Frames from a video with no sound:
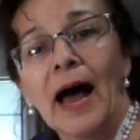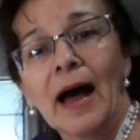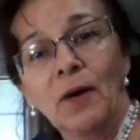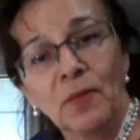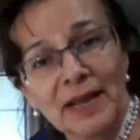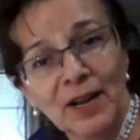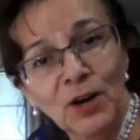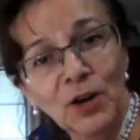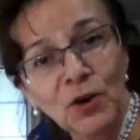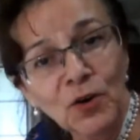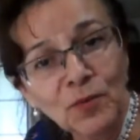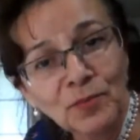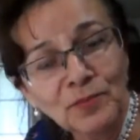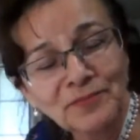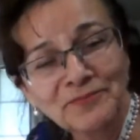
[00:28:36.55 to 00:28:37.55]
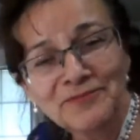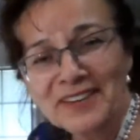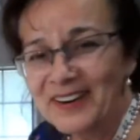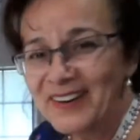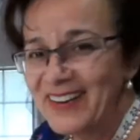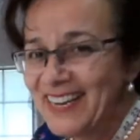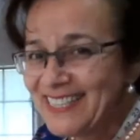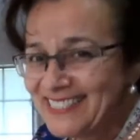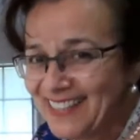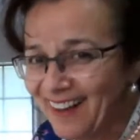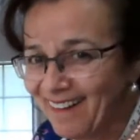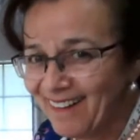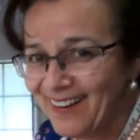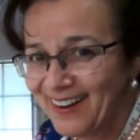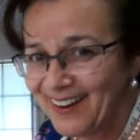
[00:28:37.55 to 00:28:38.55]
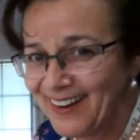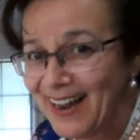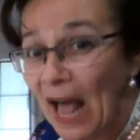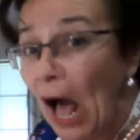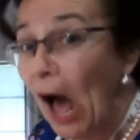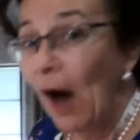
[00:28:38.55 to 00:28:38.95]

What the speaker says: I went home very excited.